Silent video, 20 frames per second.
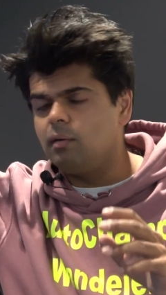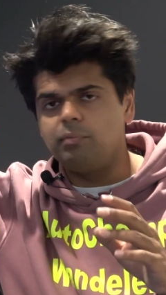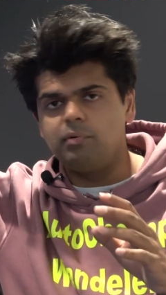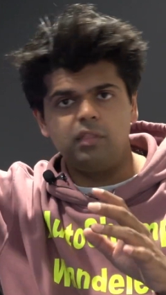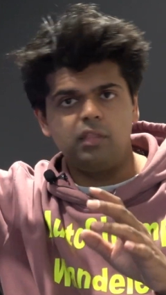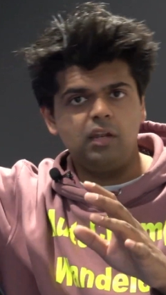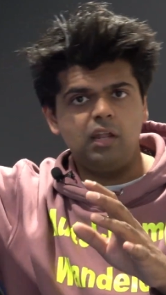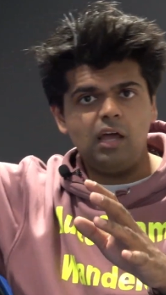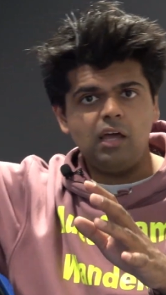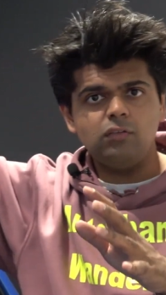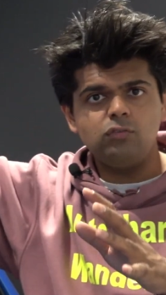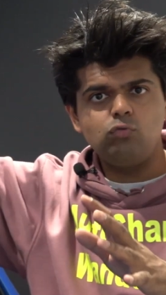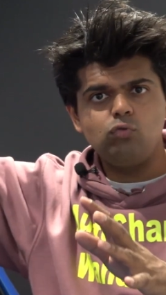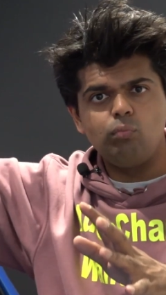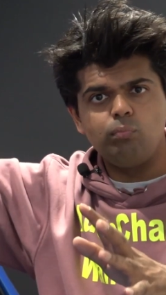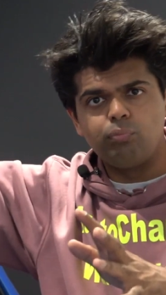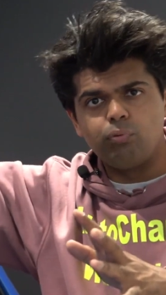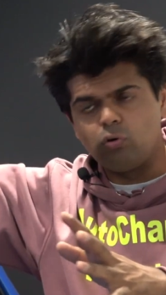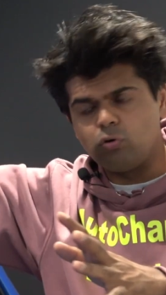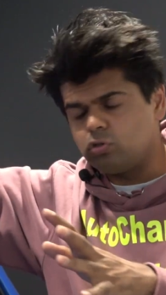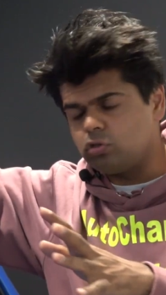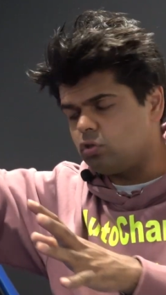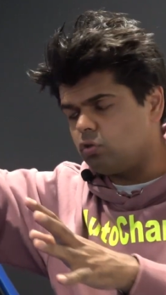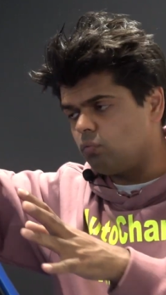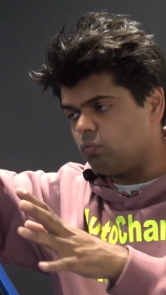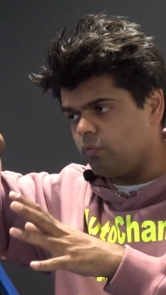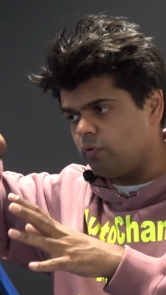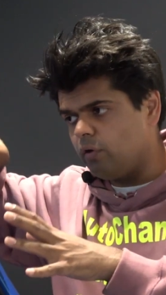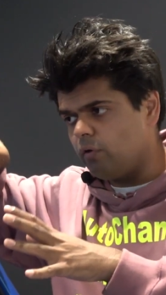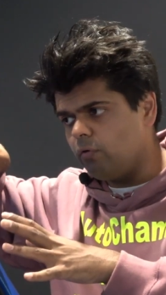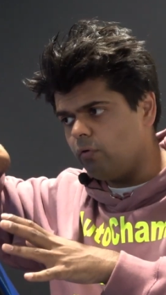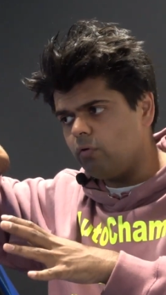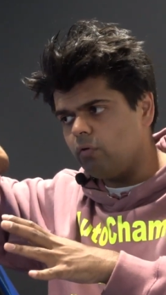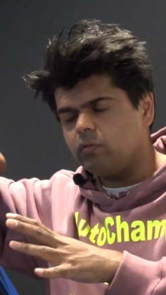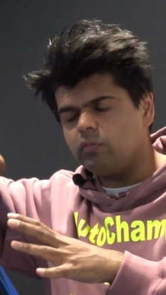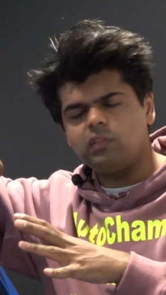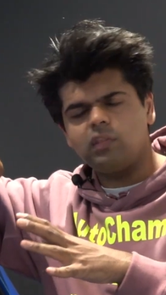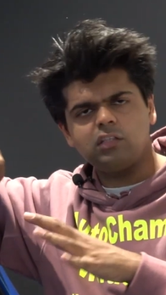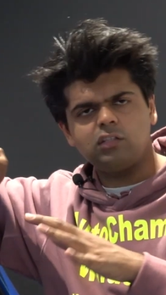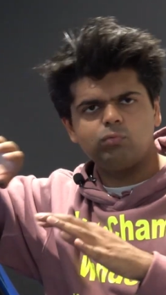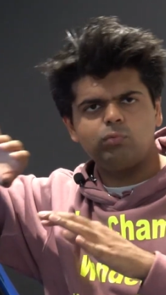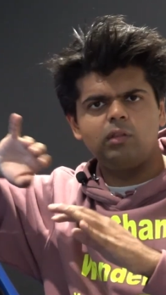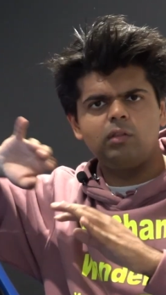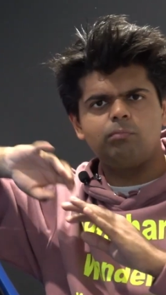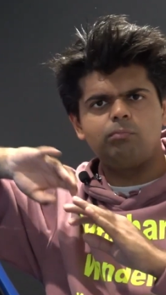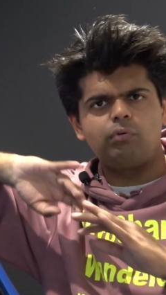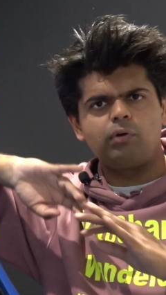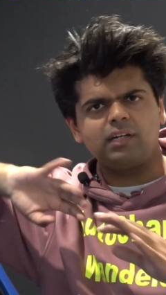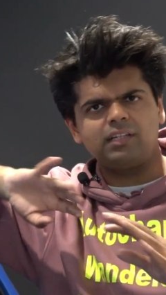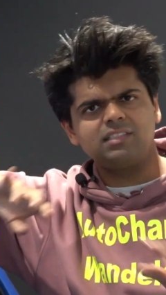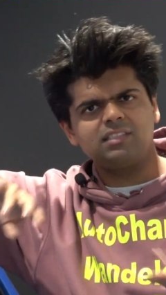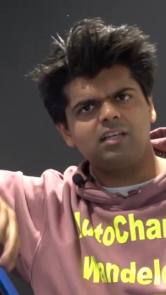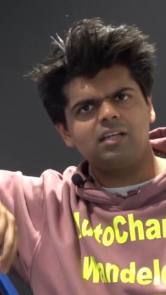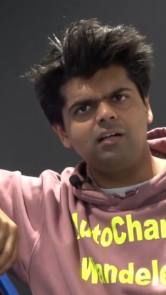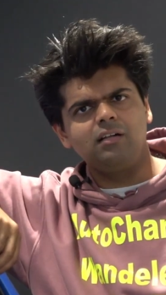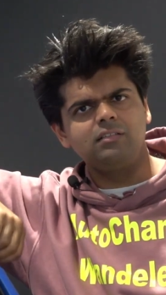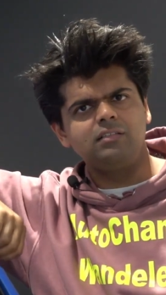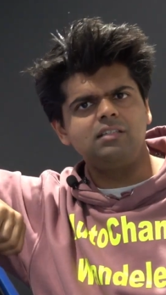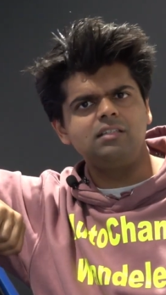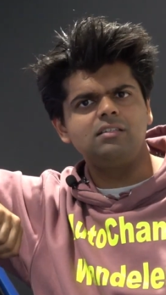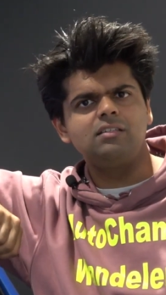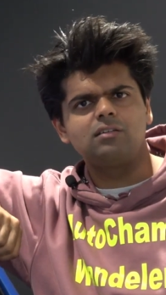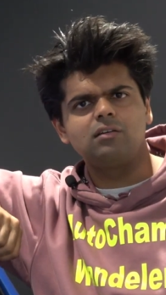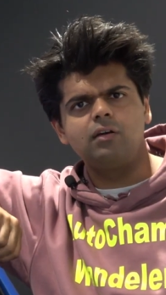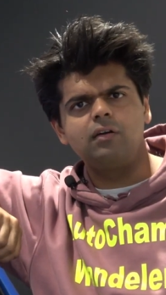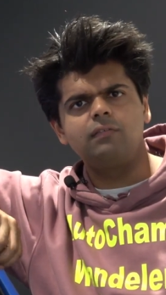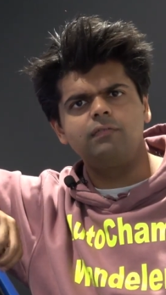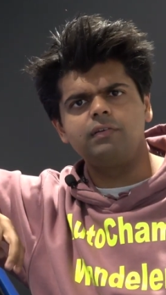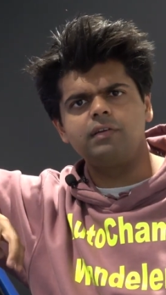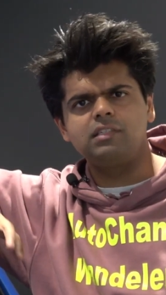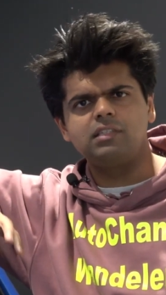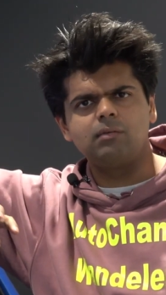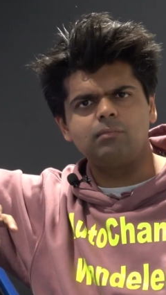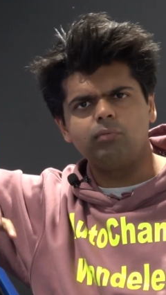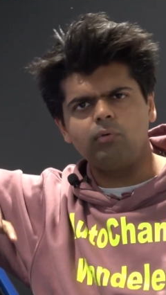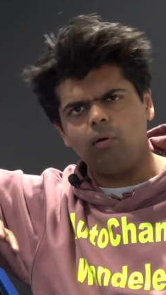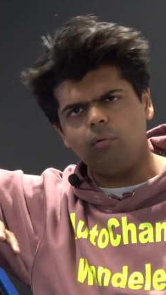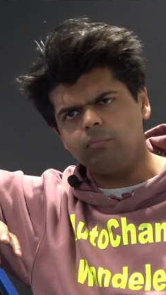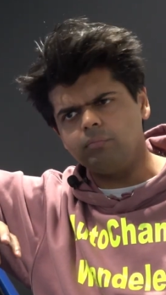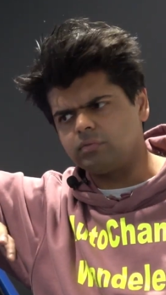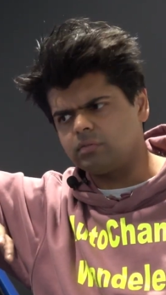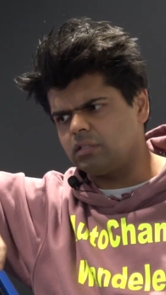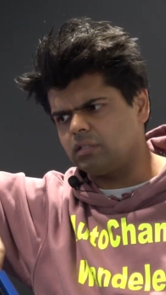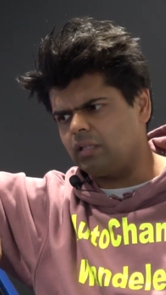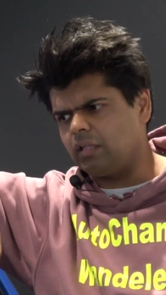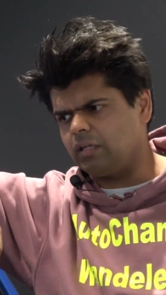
But then as you approach the rear, that's when the practicality started facing problems.